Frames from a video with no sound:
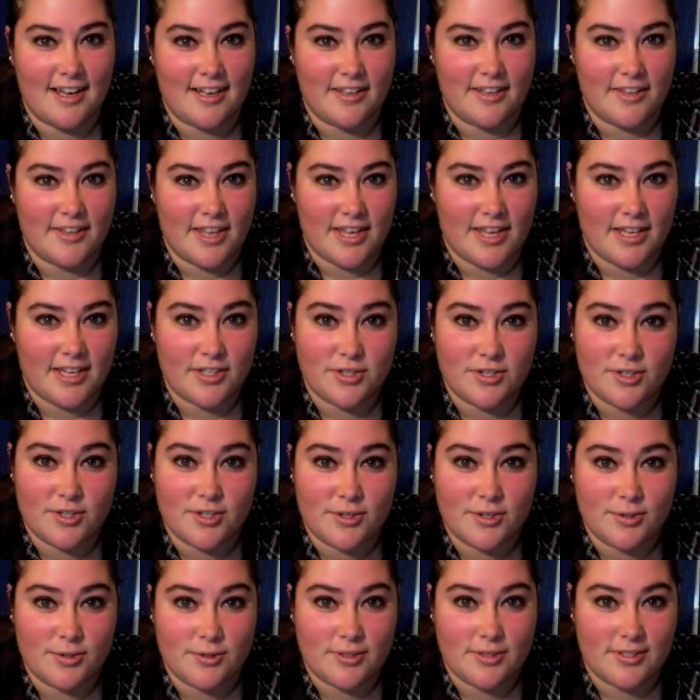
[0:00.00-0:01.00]
they
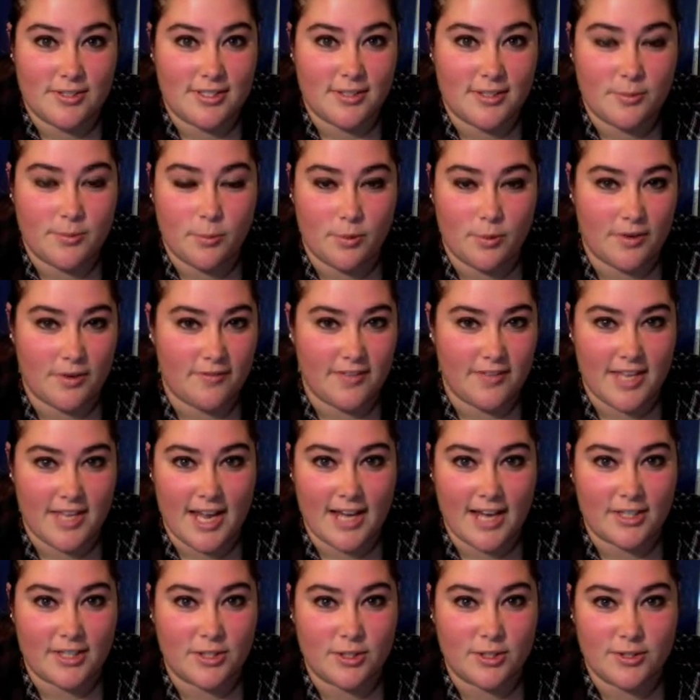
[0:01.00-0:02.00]
introduced one of the
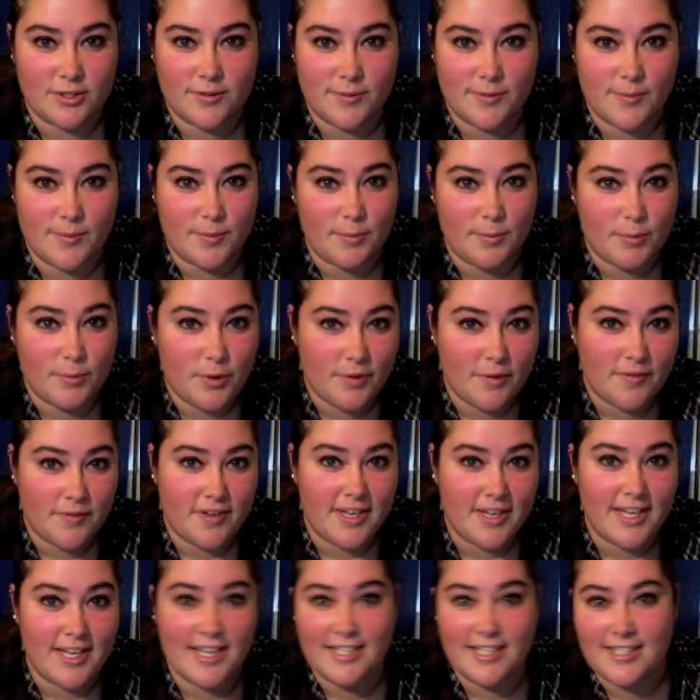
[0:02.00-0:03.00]
actors from the
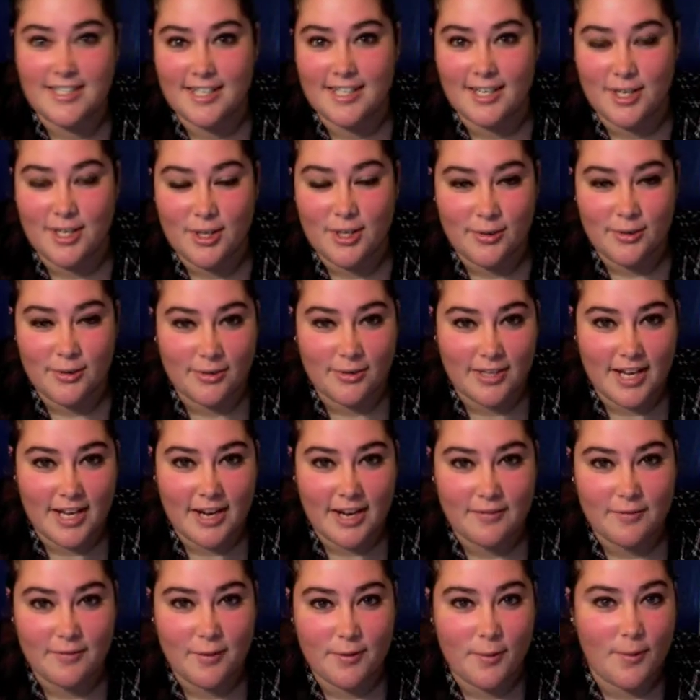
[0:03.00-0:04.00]
movie. He did a
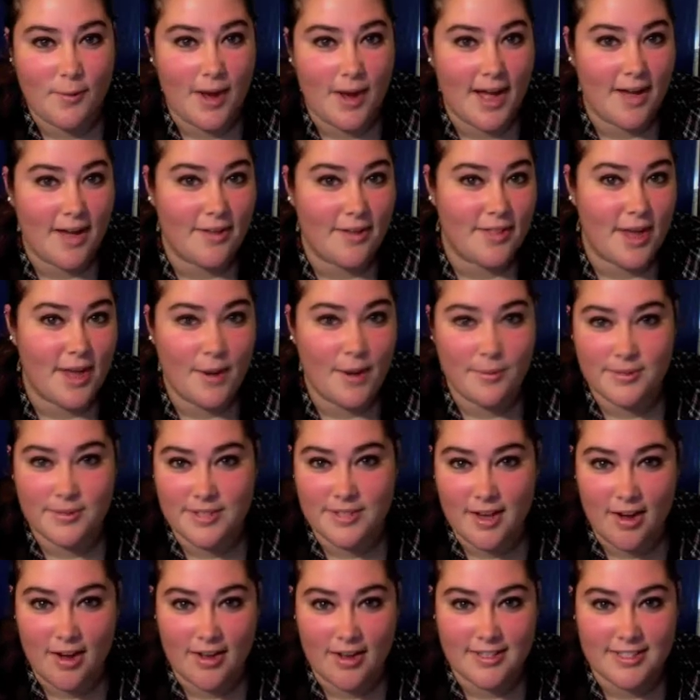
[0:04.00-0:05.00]
Q&A for a while. That was
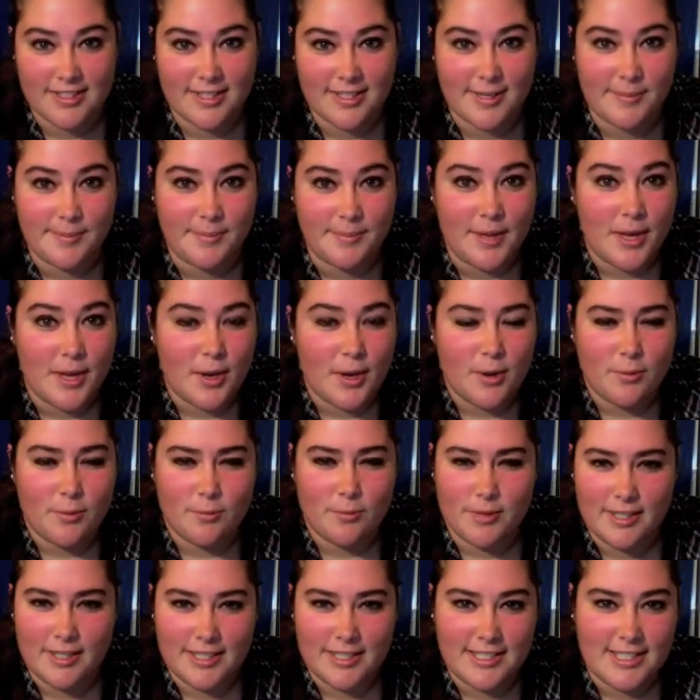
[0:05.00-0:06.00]
awesome.
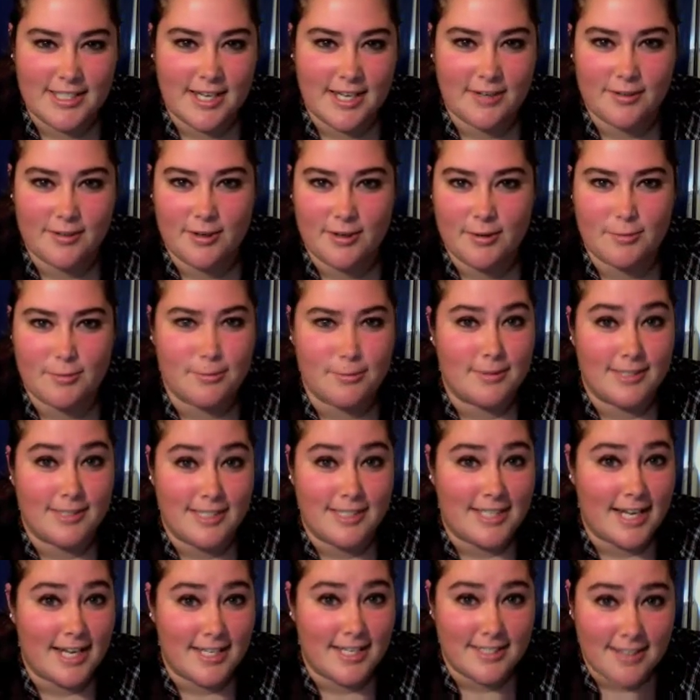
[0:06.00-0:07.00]
Really down-to-earth,
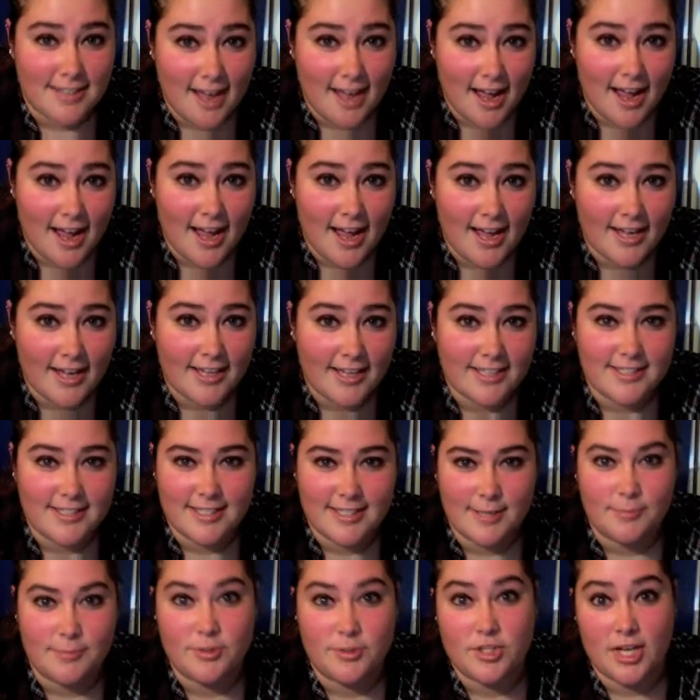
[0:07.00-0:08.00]
really nice guy. His
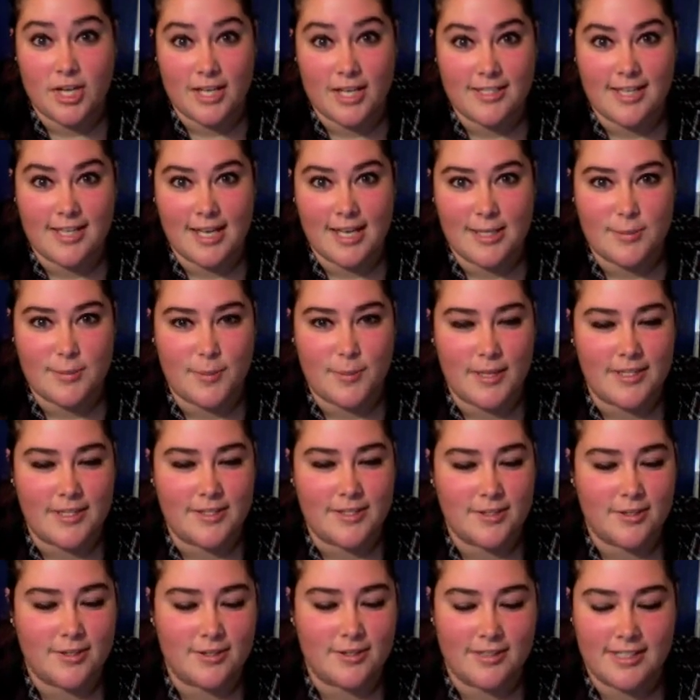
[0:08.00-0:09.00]
name's Chaskay
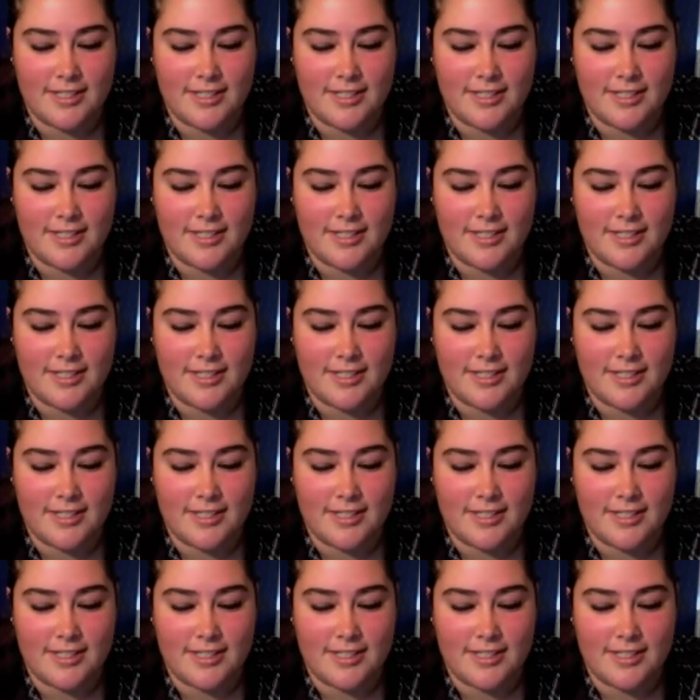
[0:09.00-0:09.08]
Spencer, and